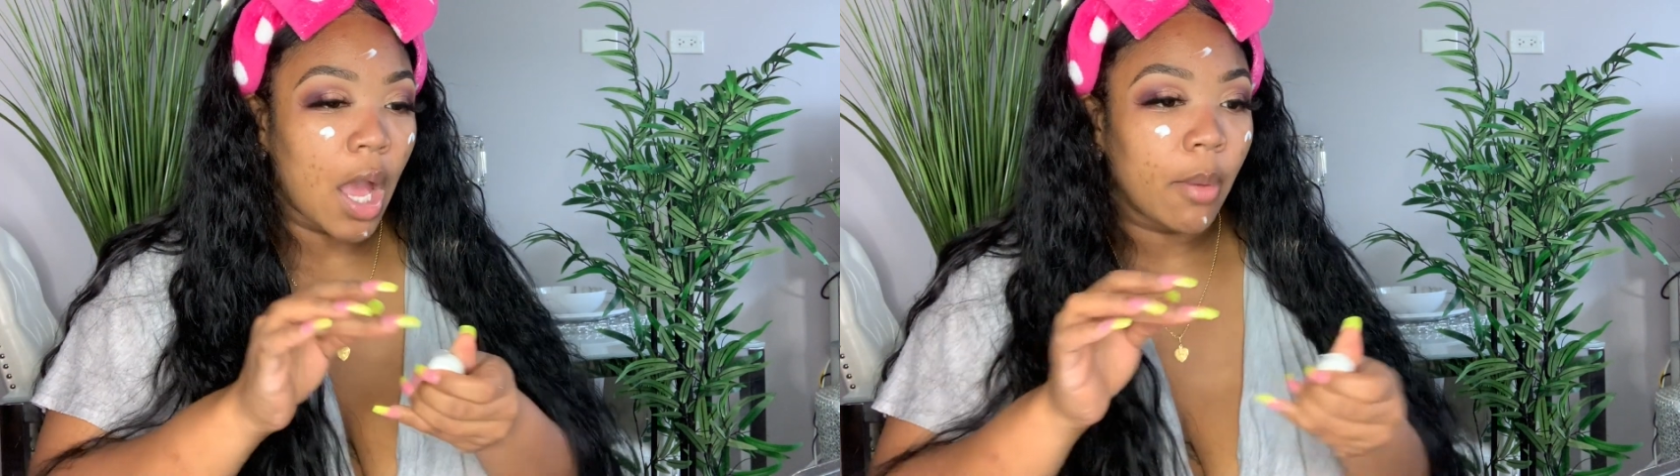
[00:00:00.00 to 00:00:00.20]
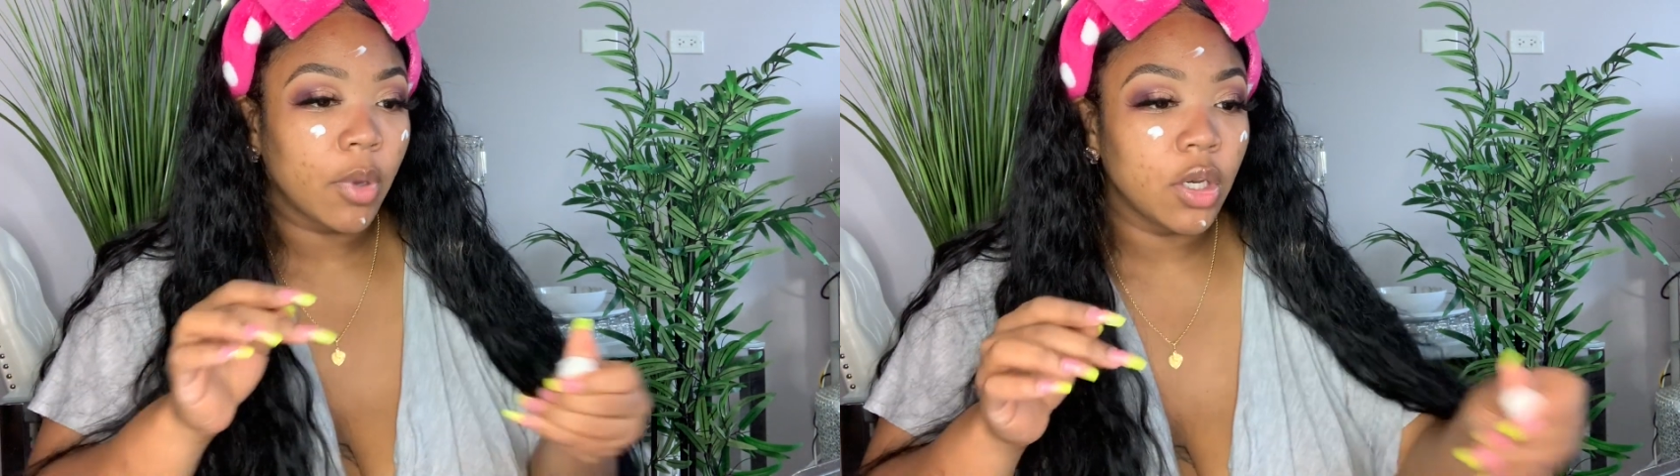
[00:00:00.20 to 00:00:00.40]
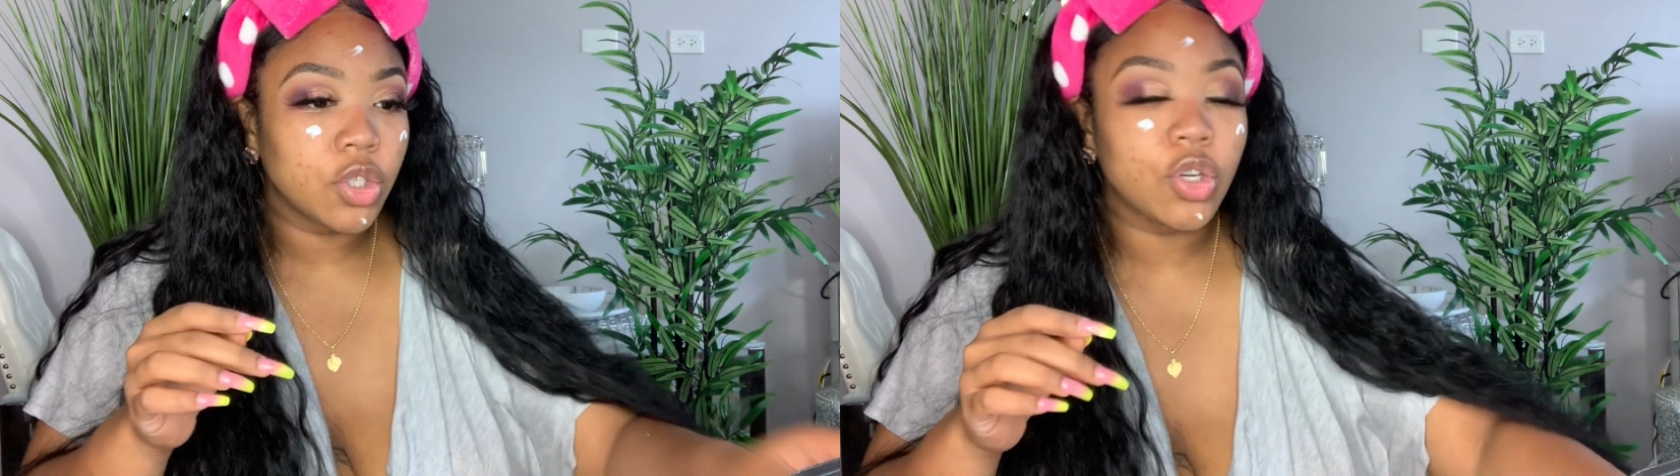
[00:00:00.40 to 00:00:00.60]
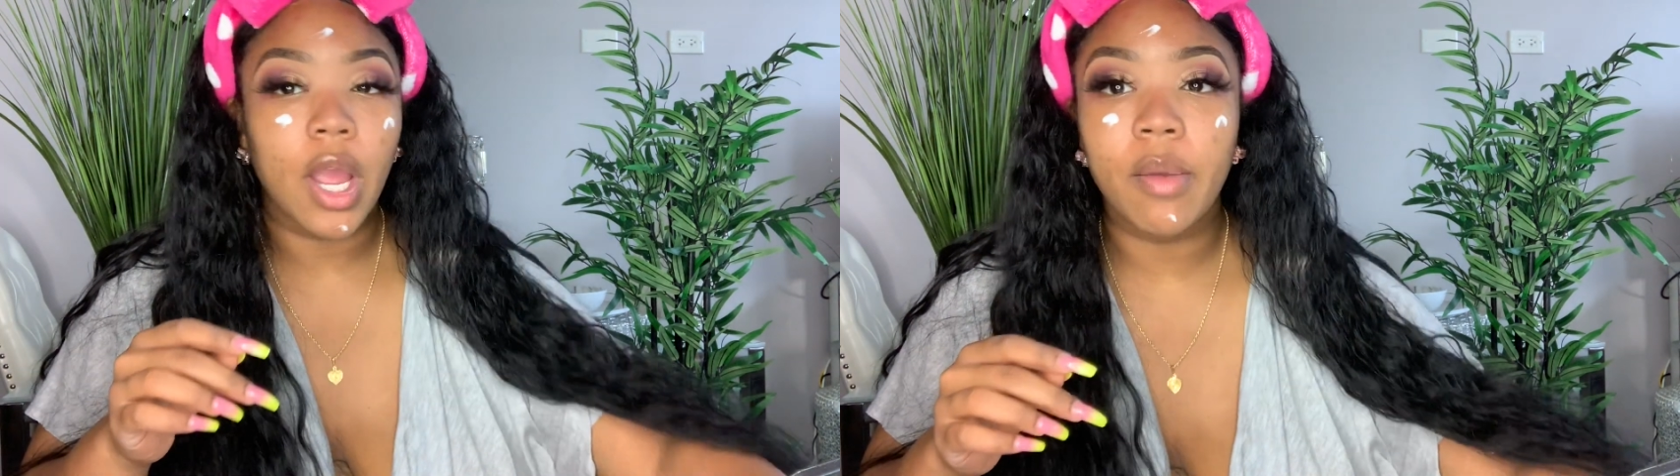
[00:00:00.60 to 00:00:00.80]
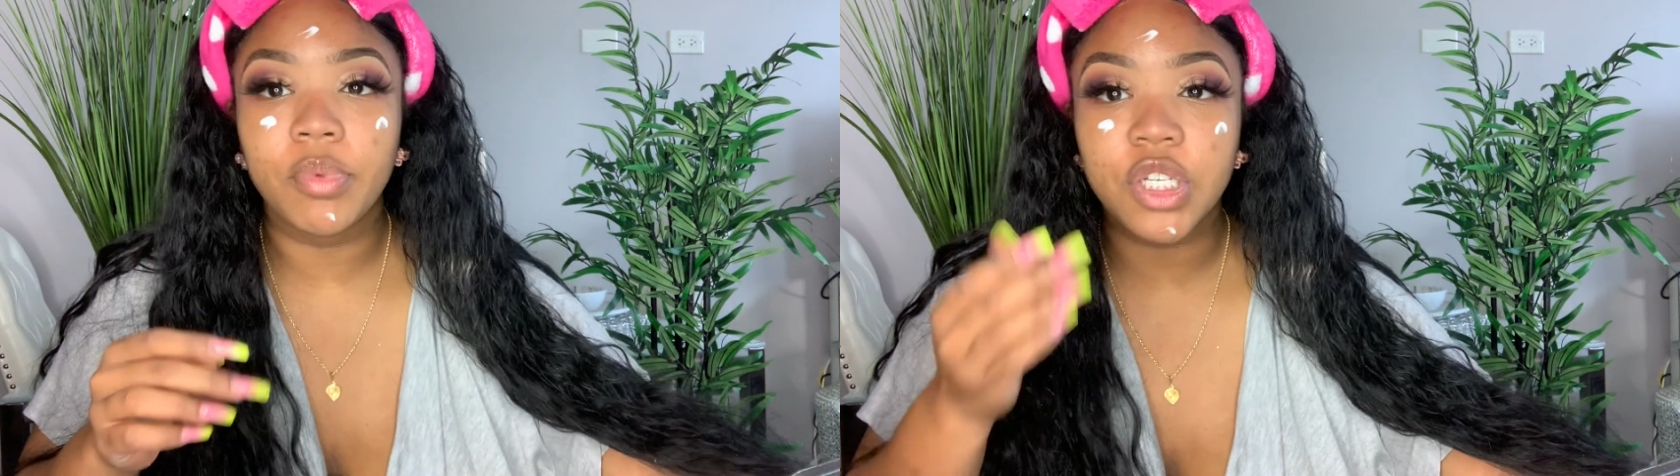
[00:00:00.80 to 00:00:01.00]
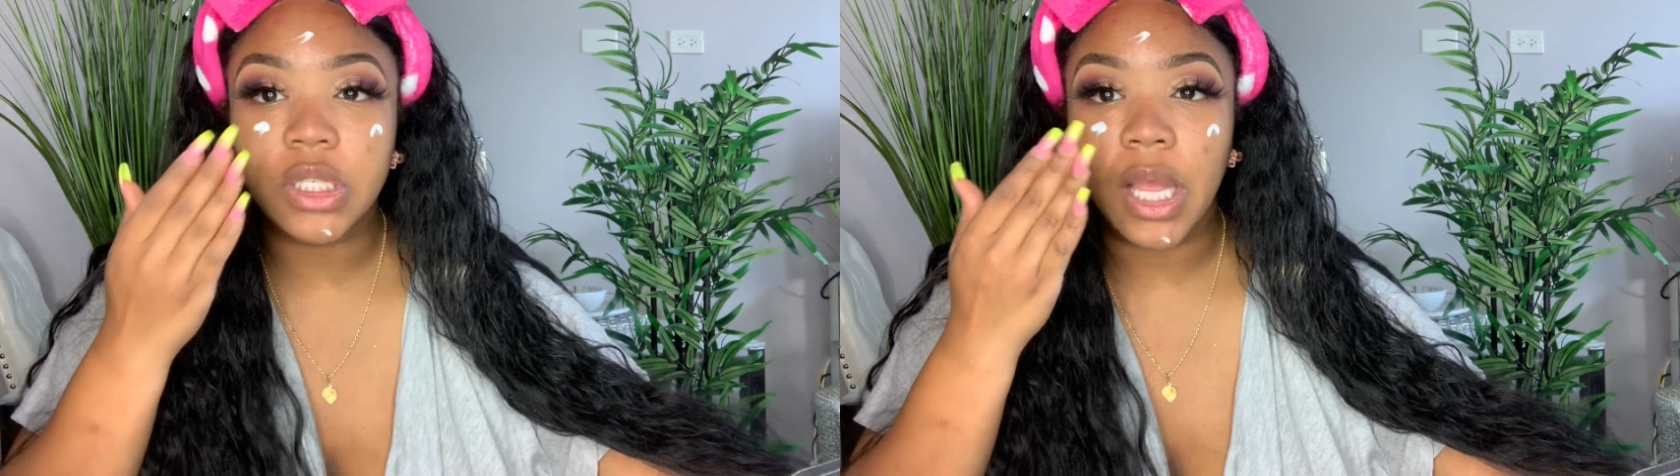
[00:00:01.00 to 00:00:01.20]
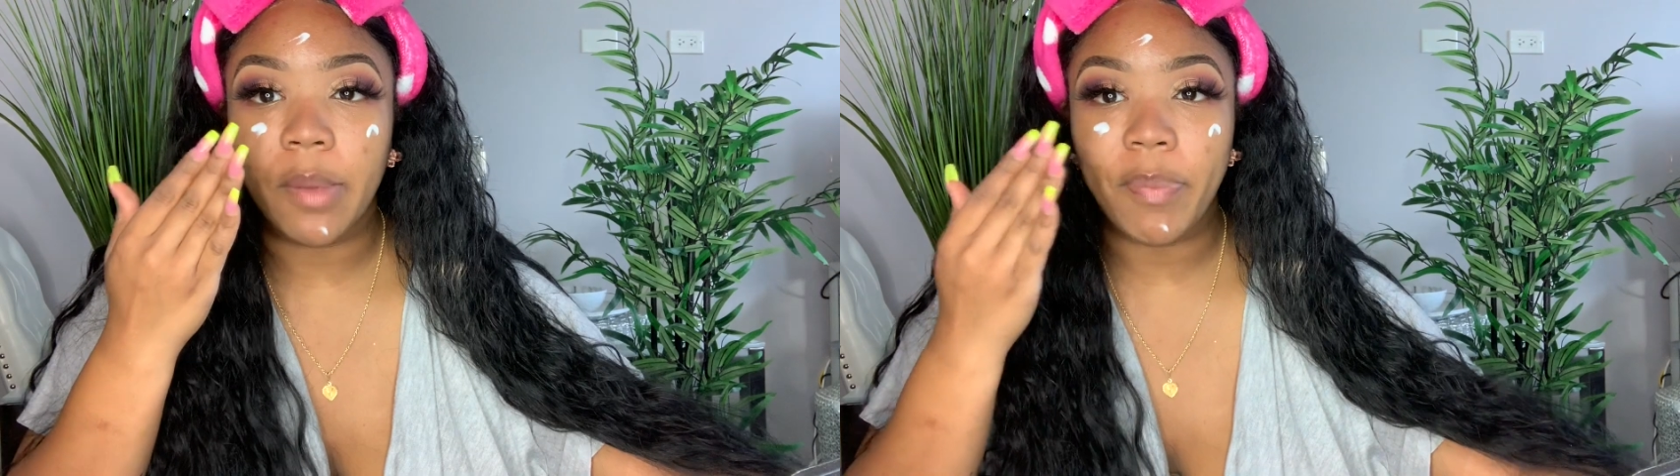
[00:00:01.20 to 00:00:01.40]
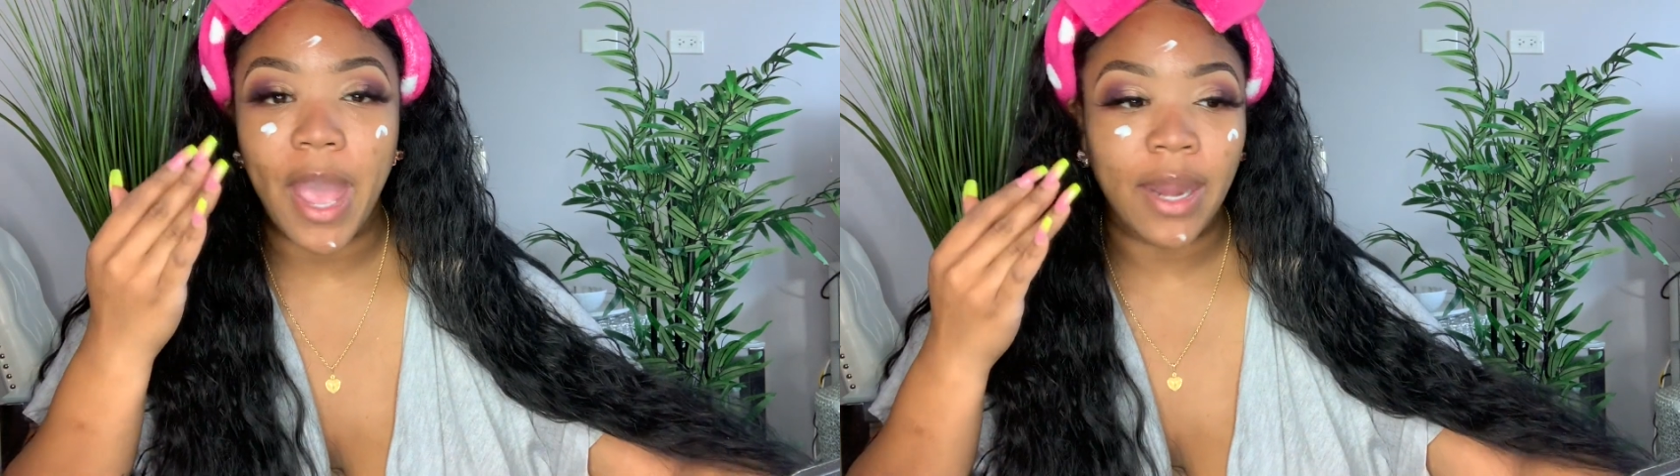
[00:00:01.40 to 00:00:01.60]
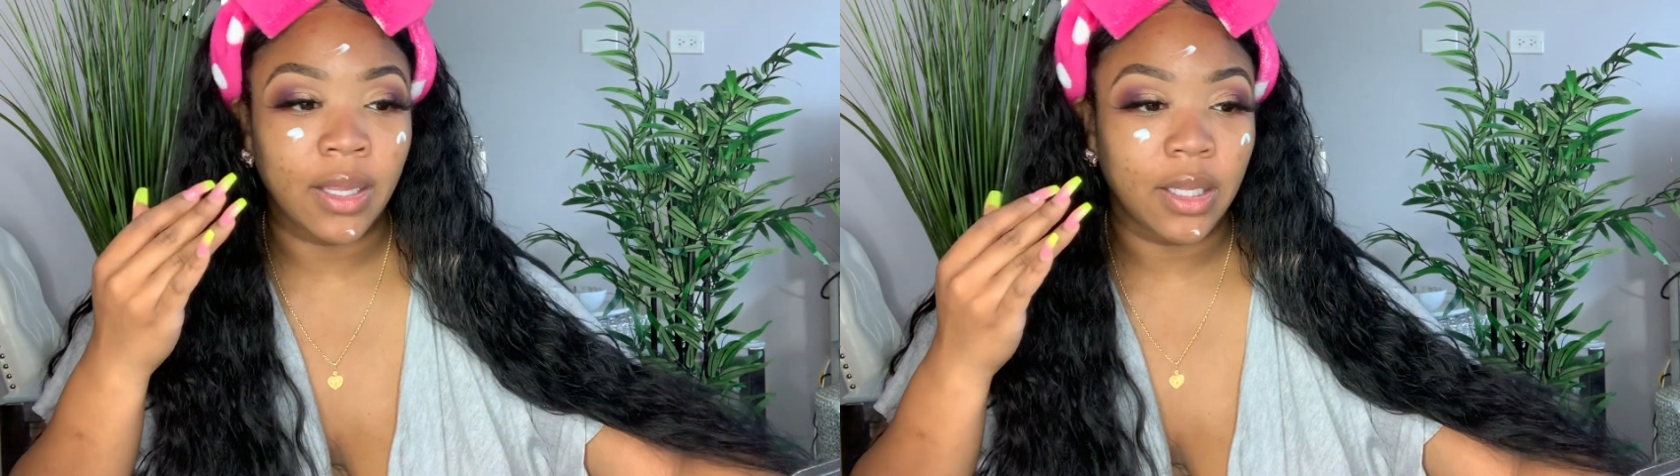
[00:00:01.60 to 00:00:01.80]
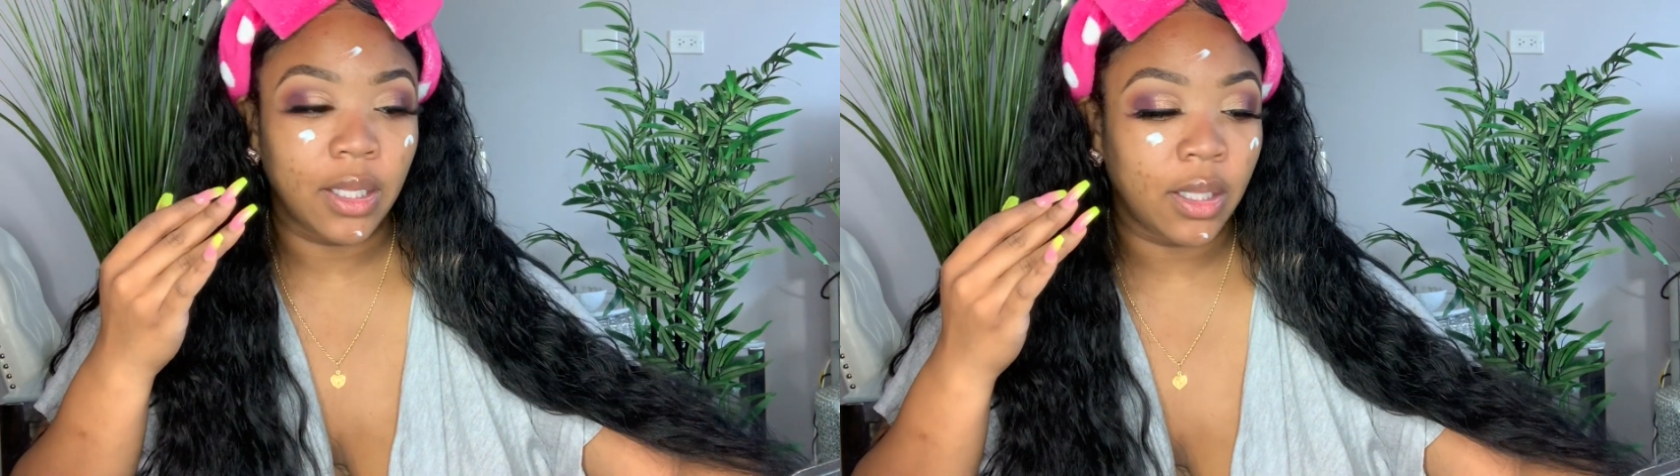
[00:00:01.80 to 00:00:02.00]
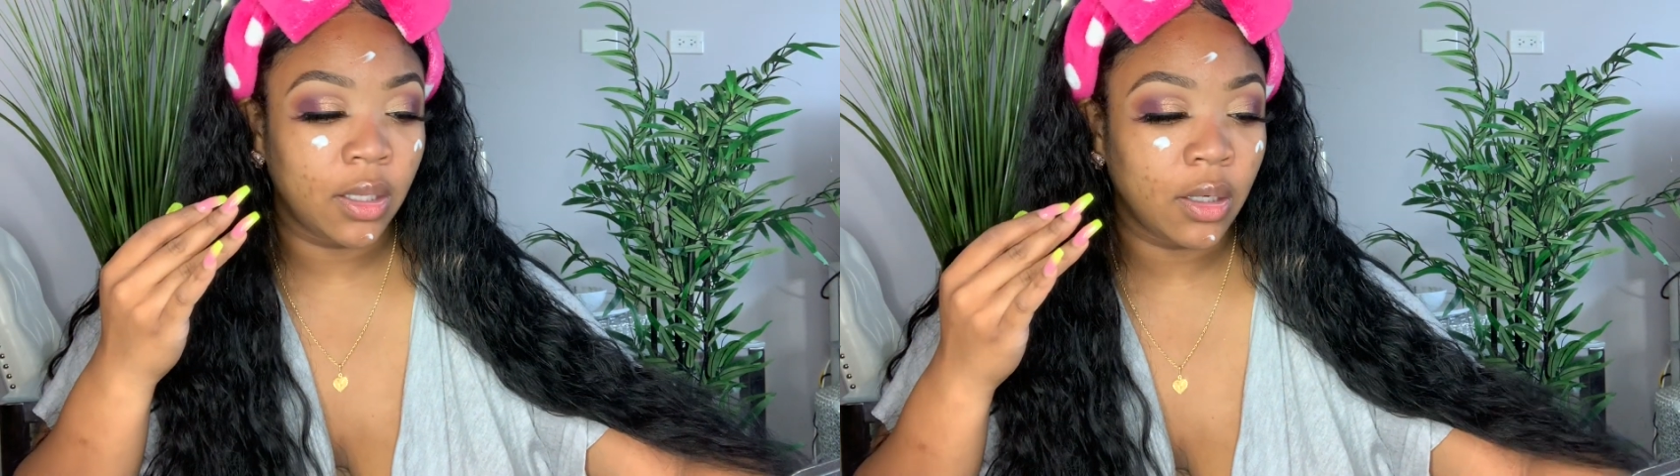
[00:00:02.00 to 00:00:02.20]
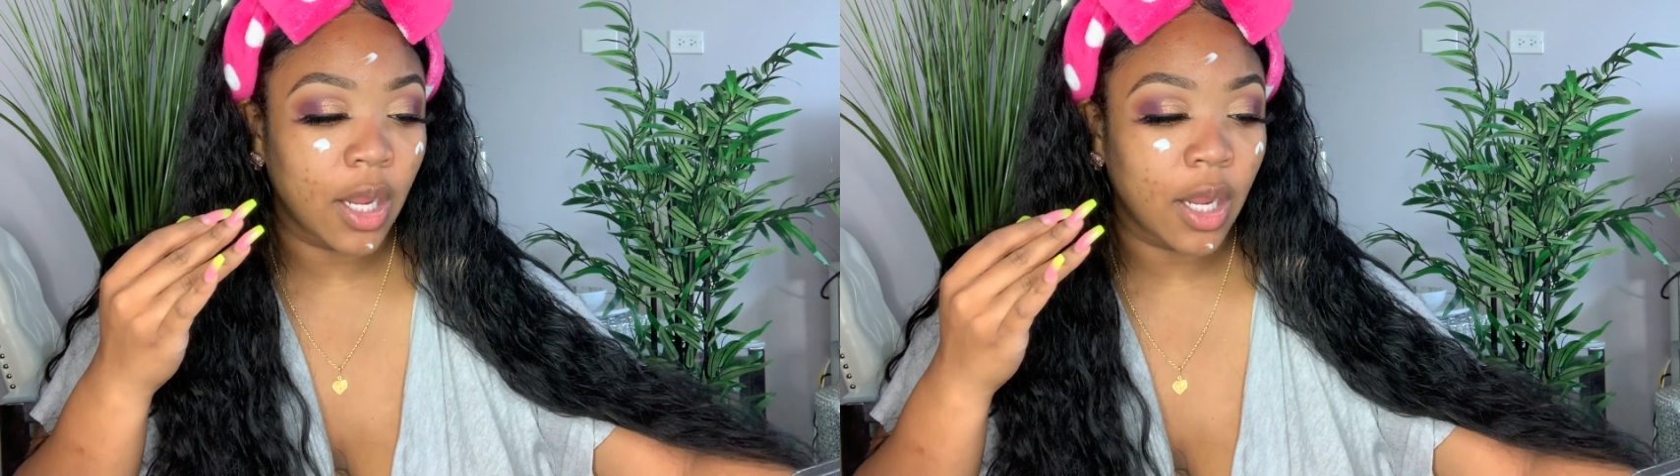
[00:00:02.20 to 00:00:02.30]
I'm gonna try just like patting it in.